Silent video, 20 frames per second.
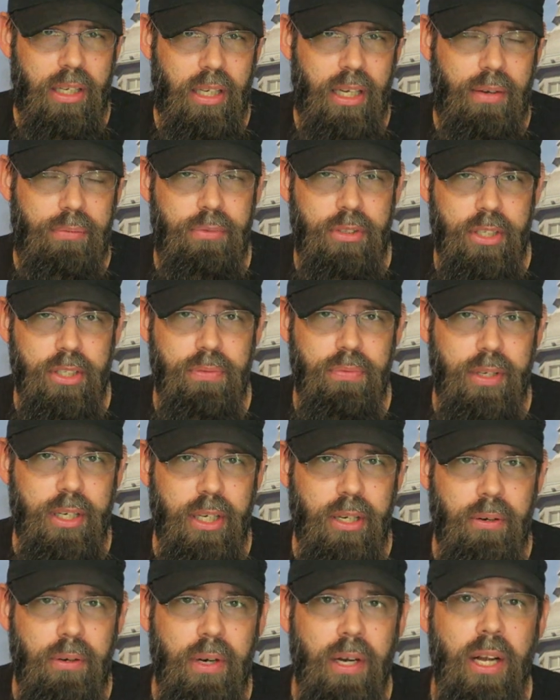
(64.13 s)
money off this
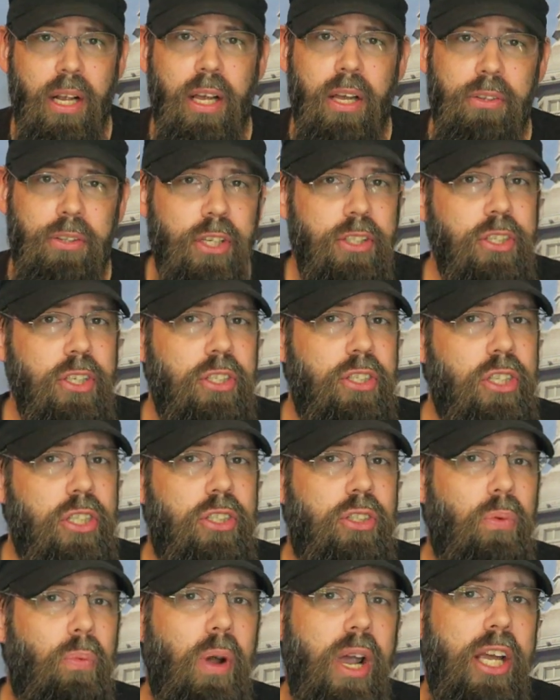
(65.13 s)
video. This is
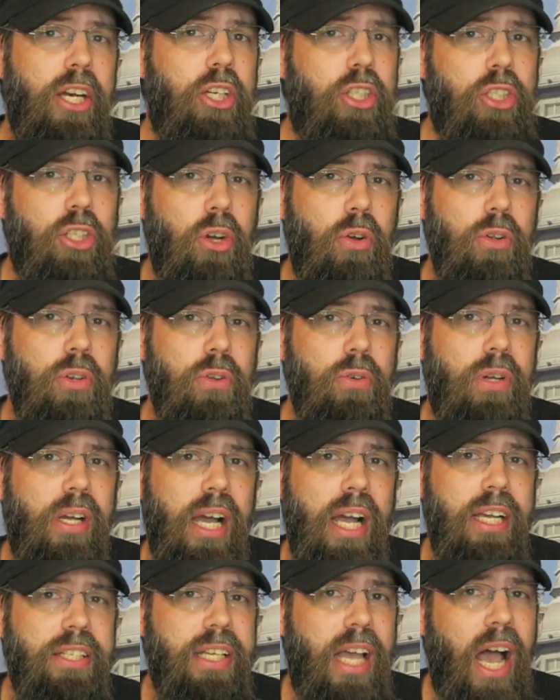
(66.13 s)
just a way to show you
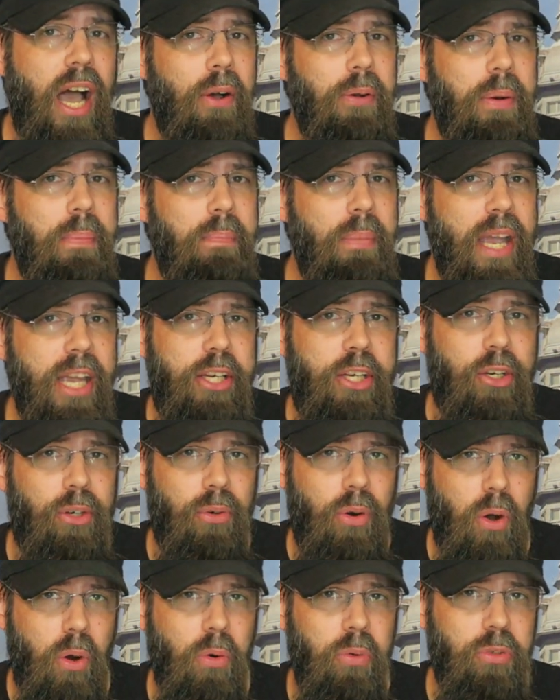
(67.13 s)
guys how to make
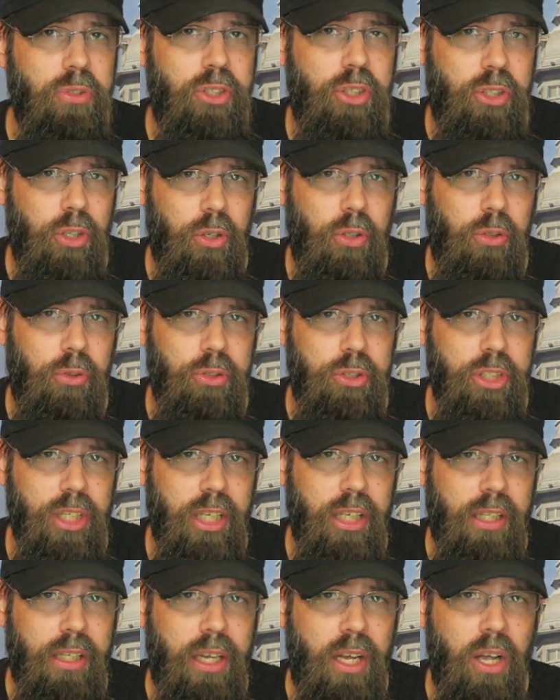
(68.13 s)
your own circle
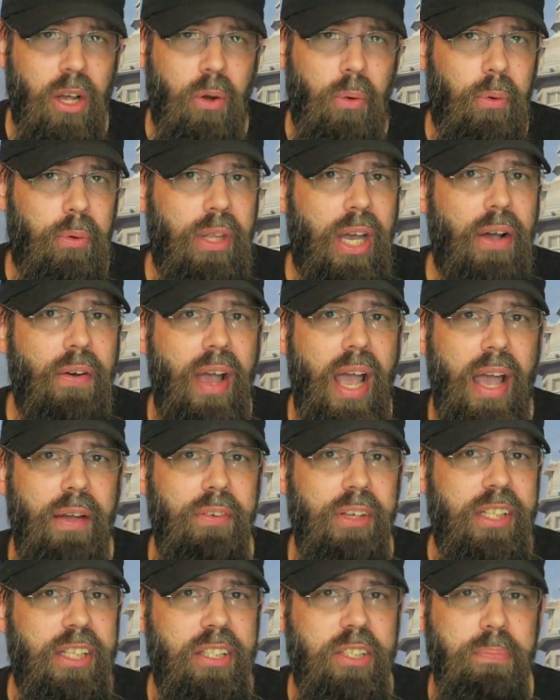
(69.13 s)
jig without
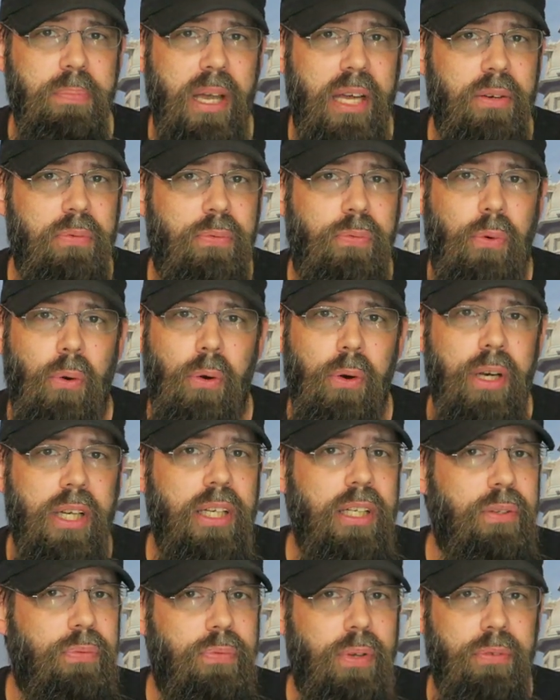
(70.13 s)
having to spend
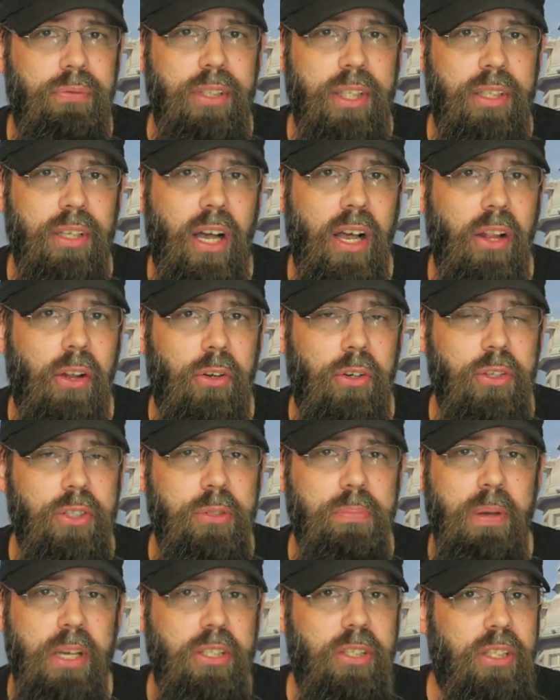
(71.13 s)
40 to $50,
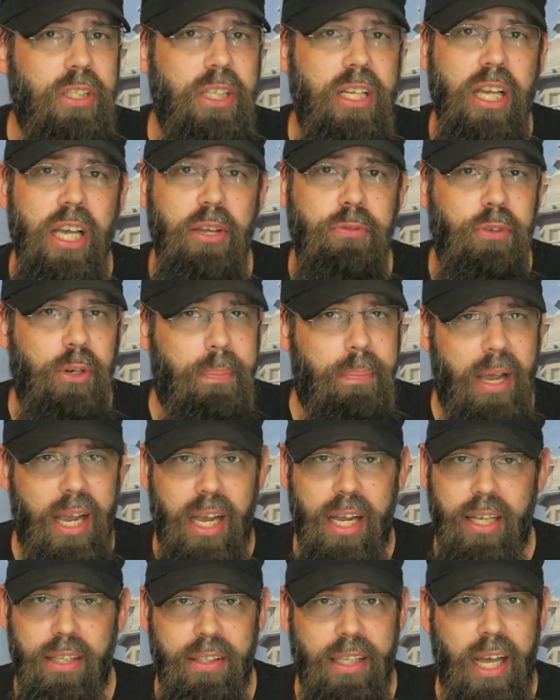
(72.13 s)
especially if you're
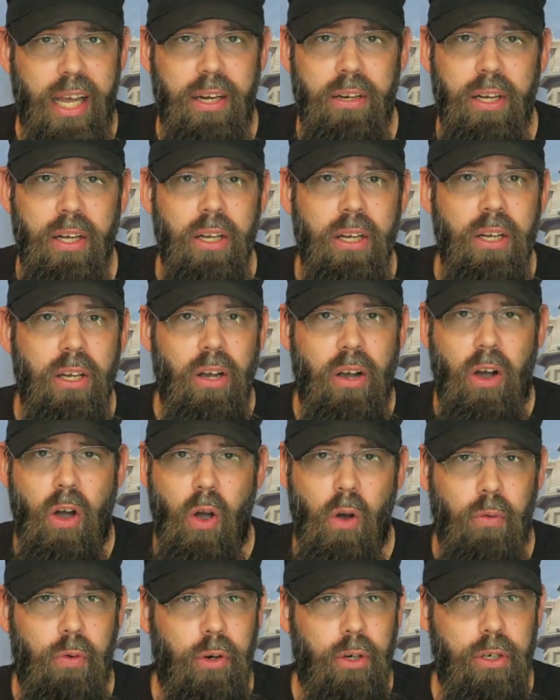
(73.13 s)
paying that
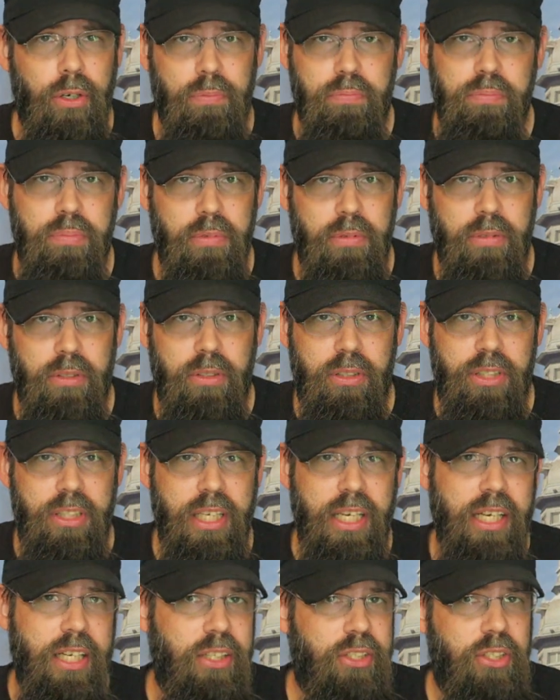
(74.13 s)

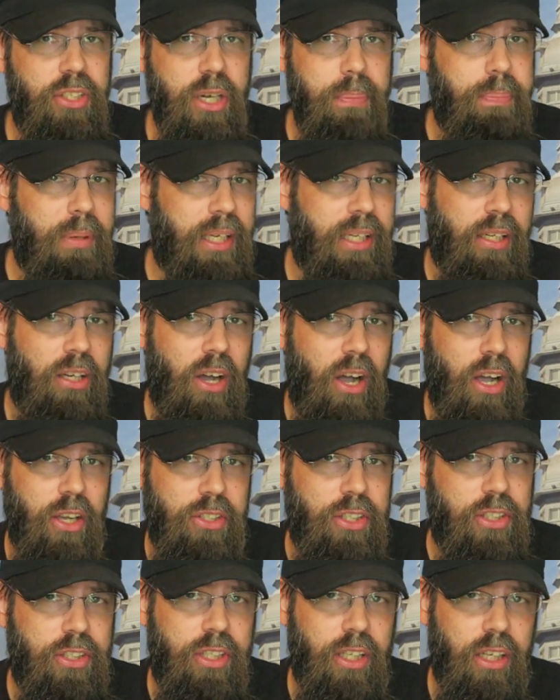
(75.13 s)
overseas shipping
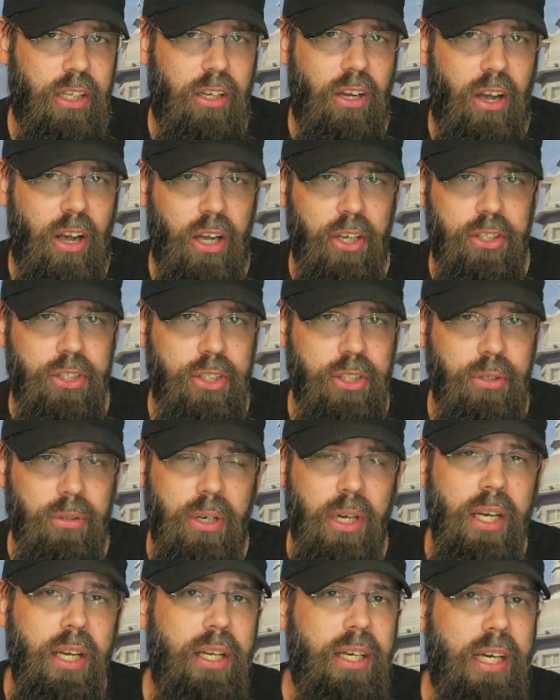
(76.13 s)
cost it's gonna cost
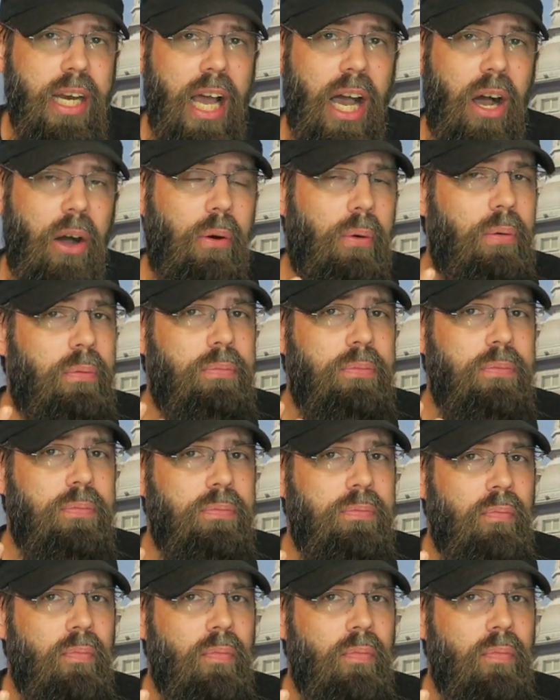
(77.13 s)
you. Now,